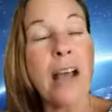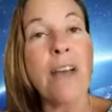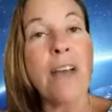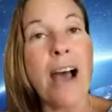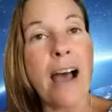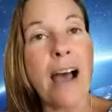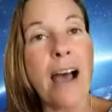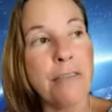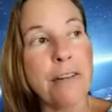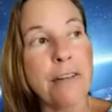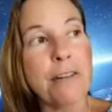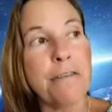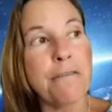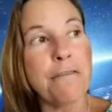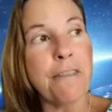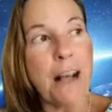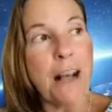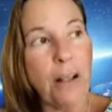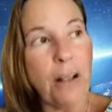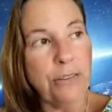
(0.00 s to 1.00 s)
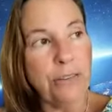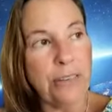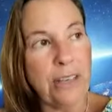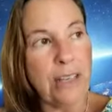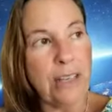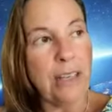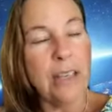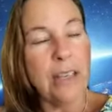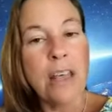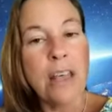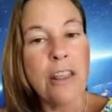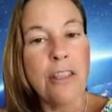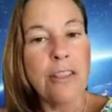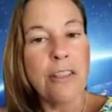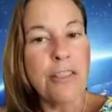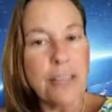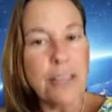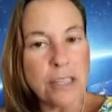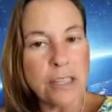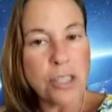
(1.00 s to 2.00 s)
I've ever felt it
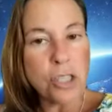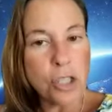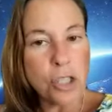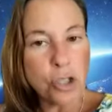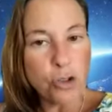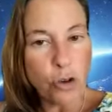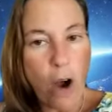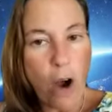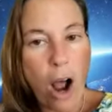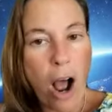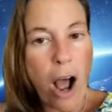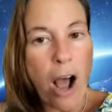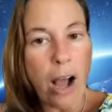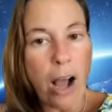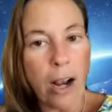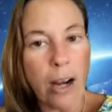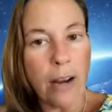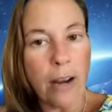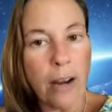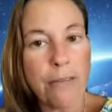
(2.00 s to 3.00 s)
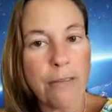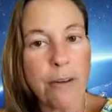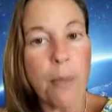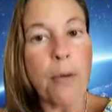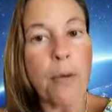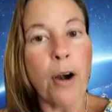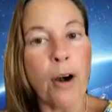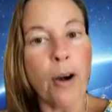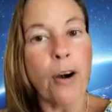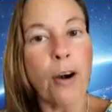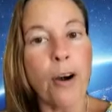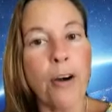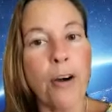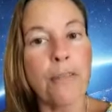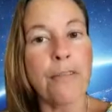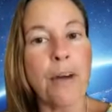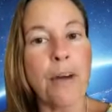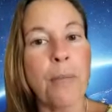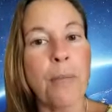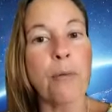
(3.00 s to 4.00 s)
this strong from right. her
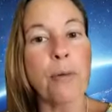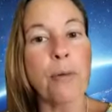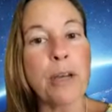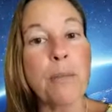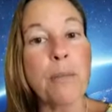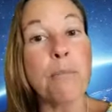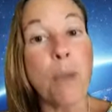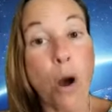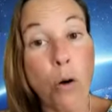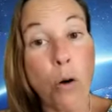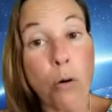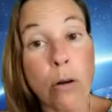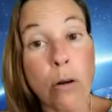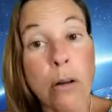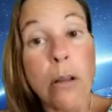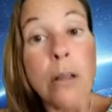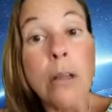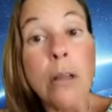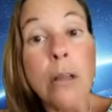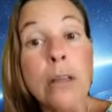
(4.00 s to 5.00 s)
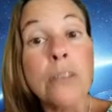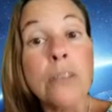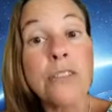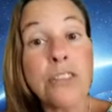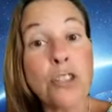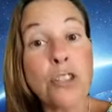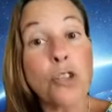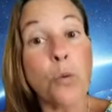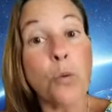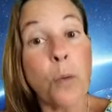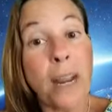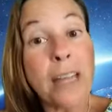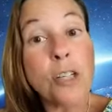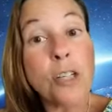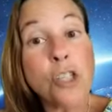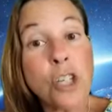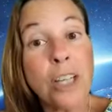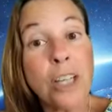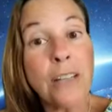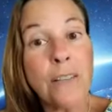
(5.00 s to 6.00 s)
from a remote
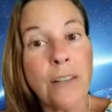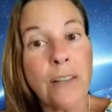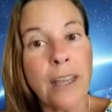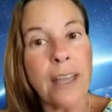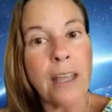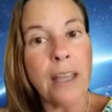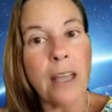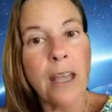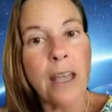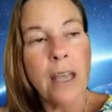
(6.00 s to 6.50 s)
situation. Like,